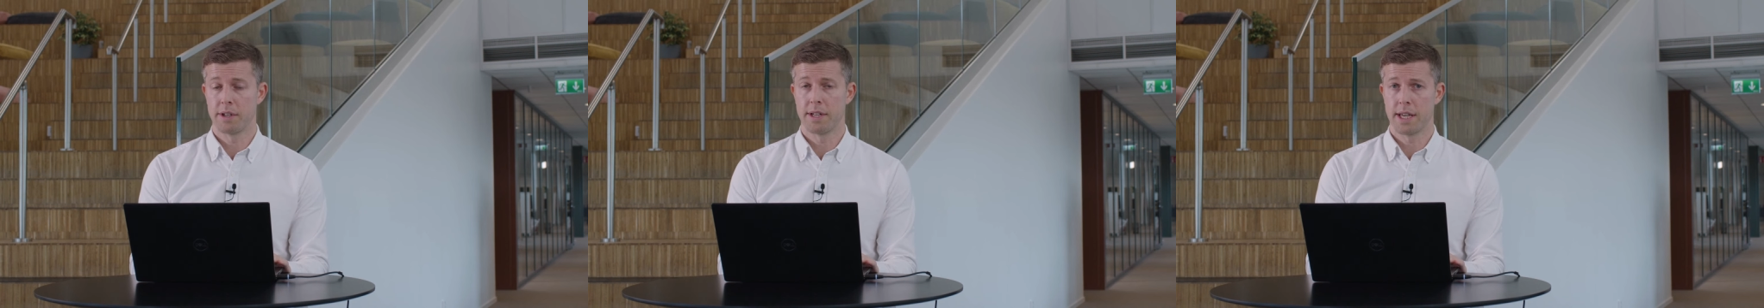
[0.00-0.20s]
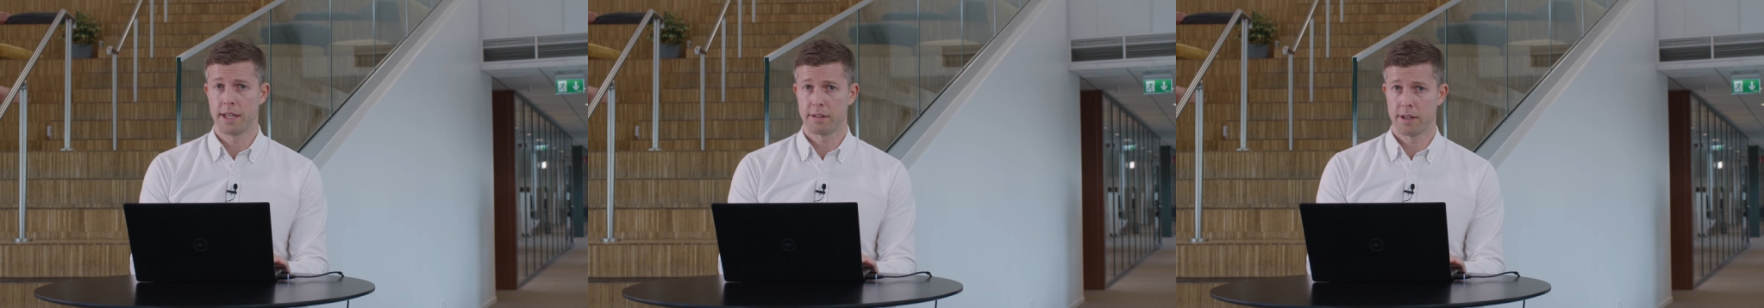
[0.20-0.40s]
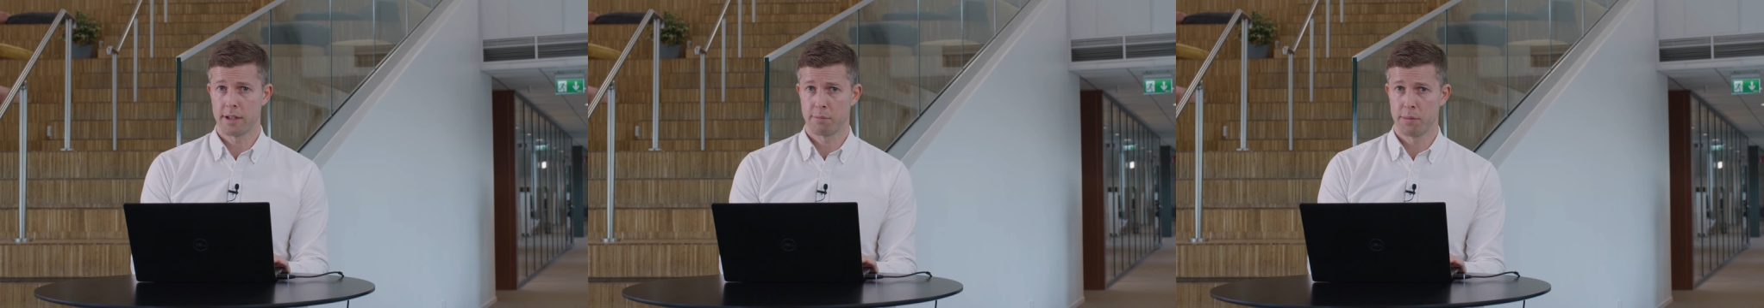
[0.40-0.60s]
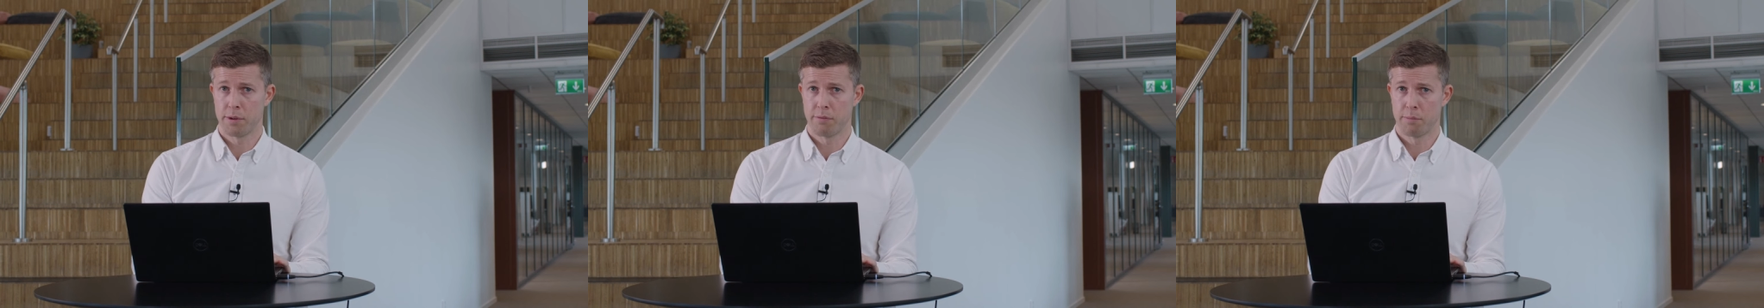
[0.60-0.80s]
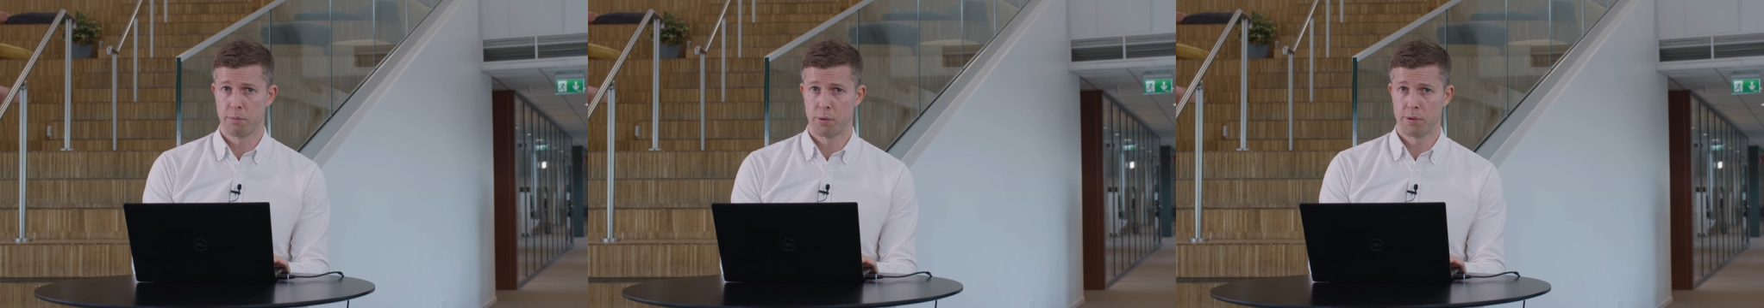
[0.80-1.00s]
the data has
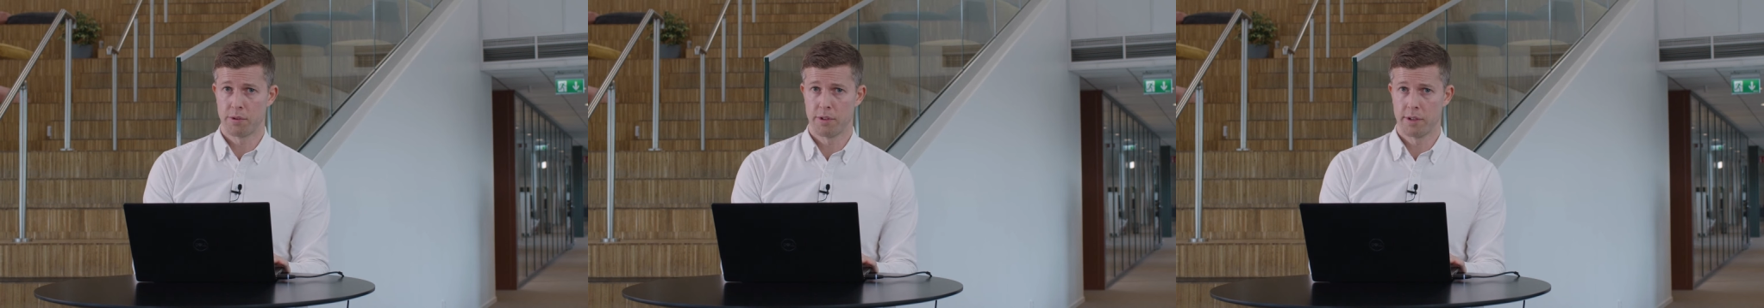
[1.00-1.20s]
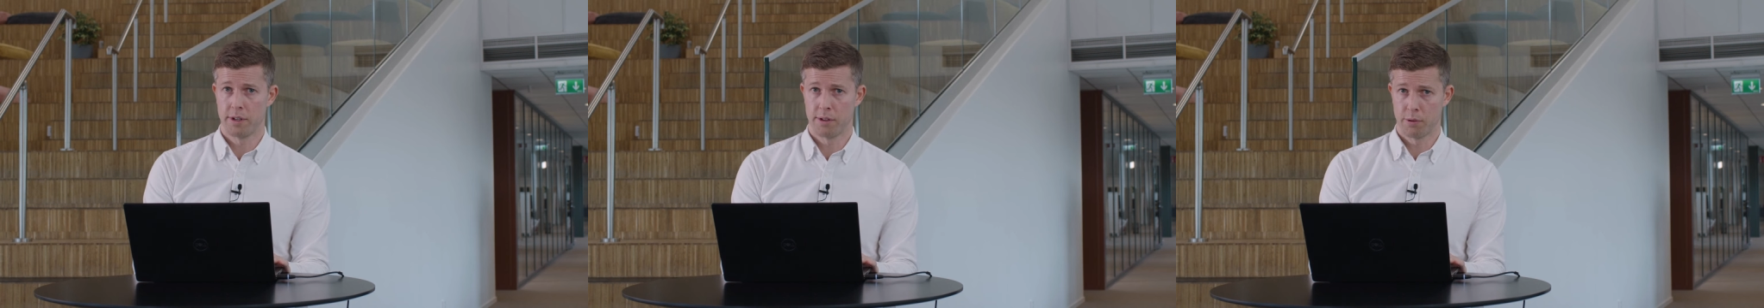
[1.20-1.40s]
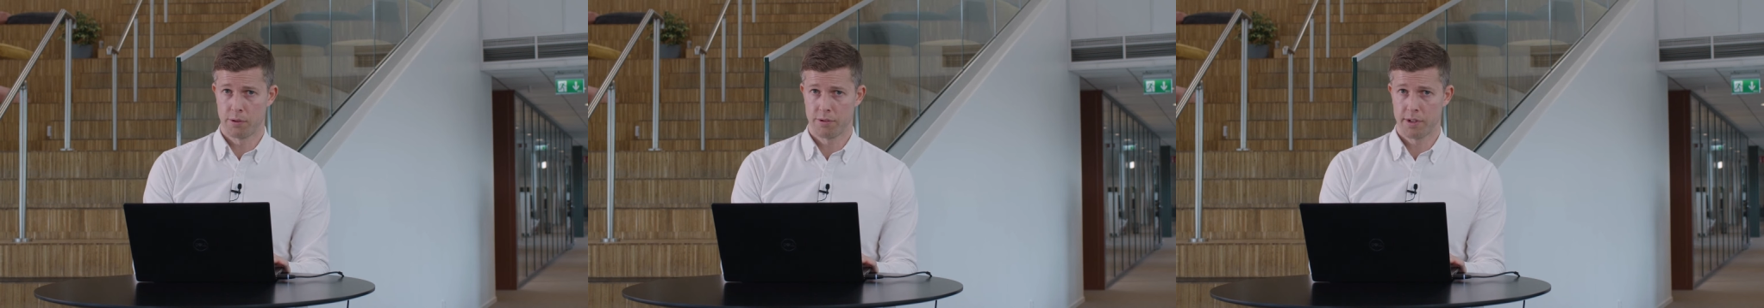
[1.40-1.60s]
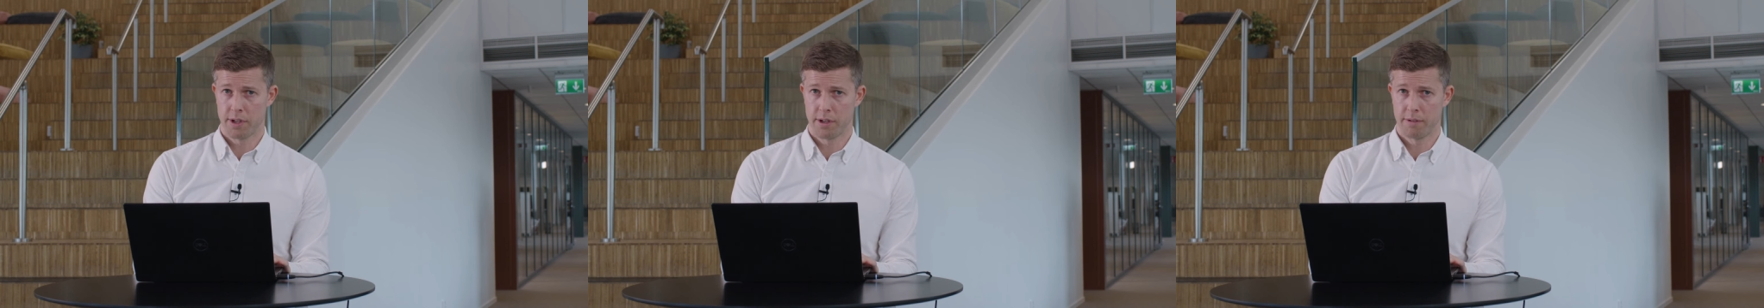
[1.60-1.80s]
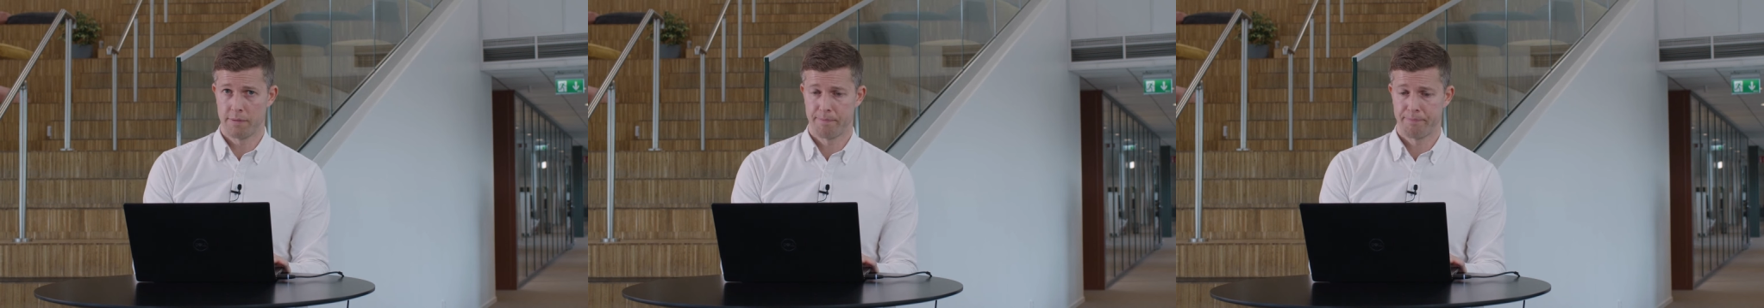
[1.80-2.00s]
been reported in your study.